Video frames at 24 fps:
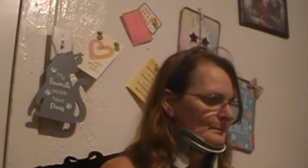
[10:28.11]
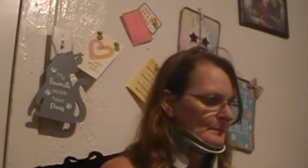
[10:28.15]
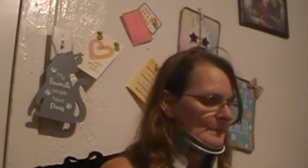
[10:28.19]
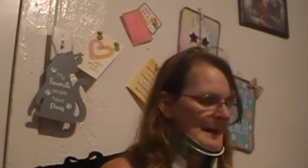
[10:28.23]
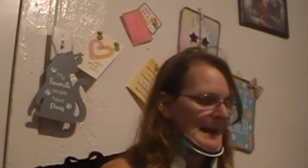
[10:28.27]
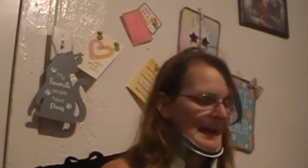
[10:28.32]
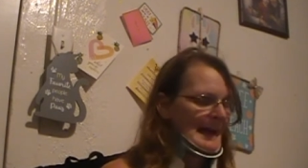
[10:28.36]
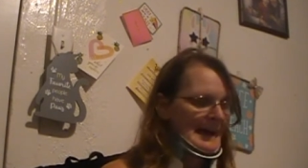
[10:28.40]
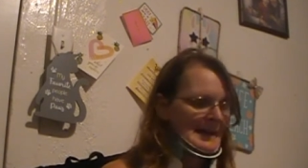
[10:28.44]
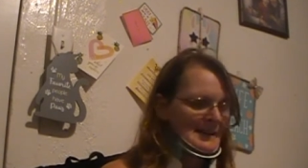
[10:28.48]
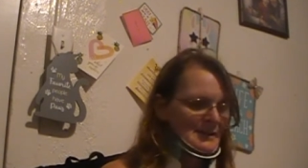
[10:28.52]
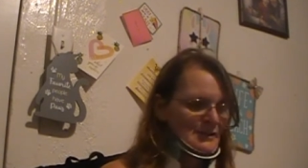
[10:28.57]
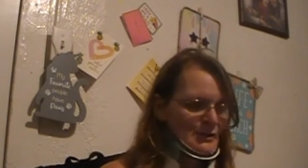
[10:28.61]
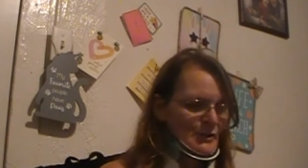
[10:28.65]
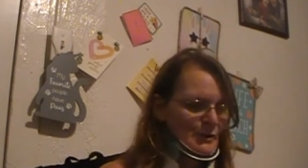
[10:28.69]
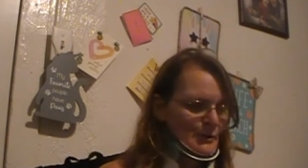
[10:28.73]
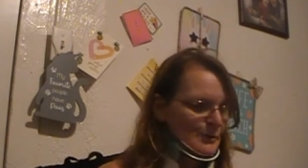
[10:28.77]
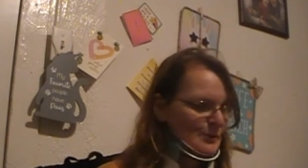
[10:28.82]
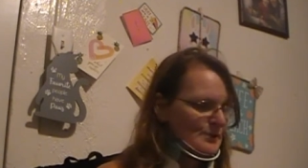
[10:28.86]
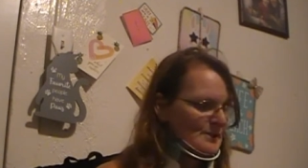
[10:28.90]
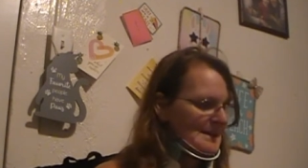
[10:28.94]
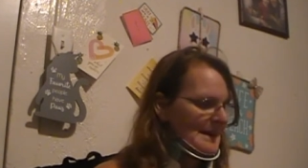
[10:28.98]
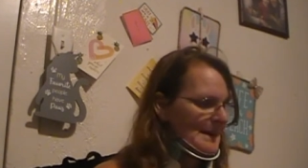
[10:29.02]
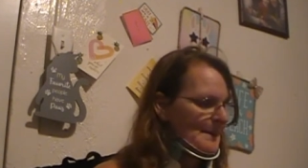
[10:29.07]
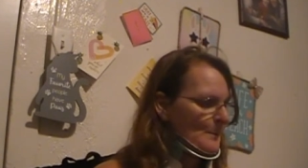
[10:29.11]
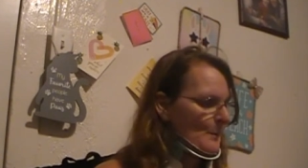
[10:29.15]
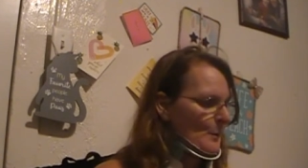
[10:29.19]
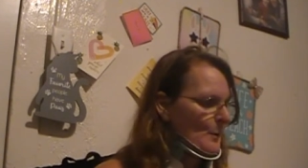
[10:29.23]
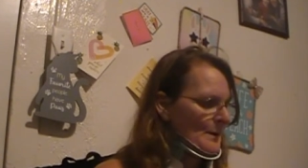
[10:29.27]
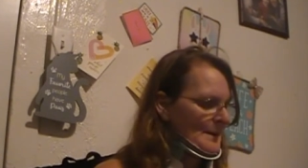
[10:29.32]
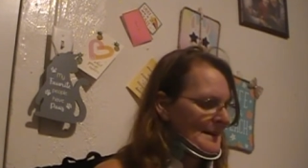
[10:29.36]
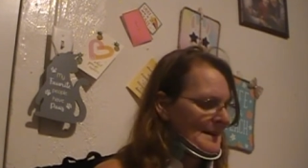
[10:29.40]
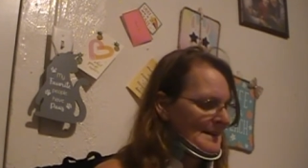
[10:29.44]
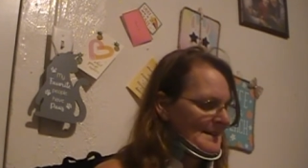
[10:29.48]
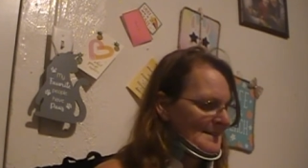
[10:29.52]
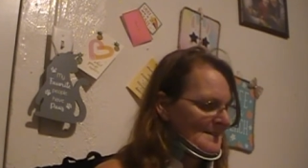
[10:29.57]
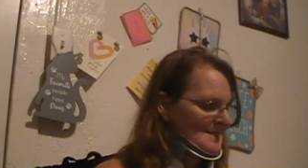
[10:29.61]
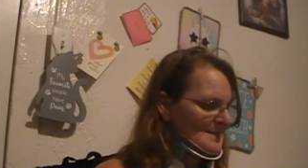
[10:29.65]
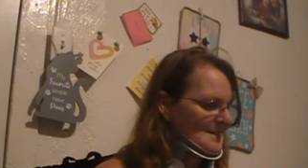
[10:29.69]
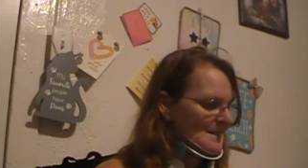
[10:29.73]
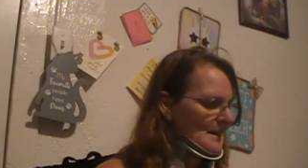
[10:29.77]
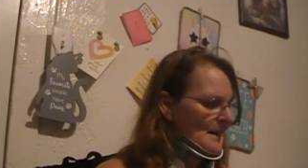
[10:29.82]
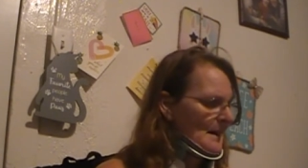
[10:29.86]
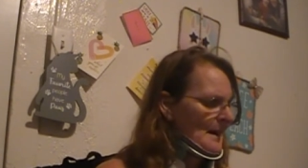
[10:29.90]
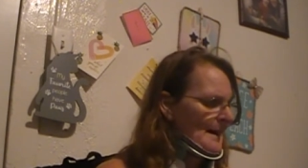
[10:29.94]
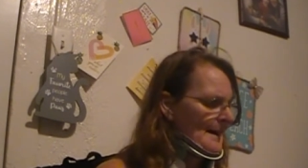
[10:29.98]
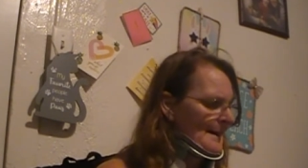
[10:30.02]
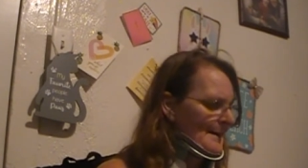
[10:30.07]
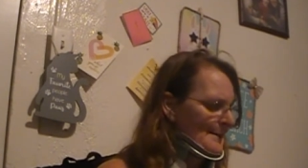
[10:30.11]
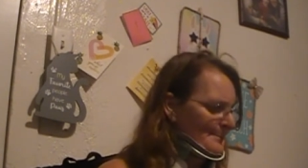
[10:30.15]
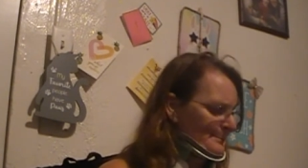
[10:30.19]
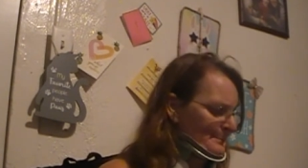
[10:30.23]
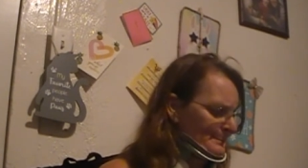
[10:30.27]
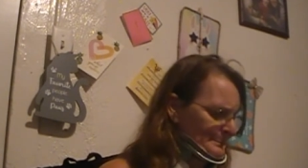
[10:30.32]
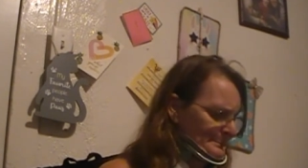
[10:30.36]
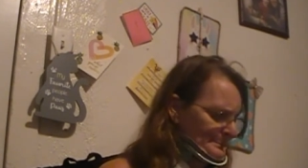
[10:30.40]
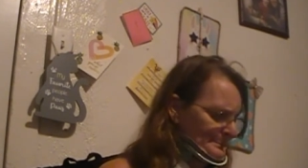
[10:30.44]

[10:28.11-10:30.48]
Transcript: at Tuesday mornings. I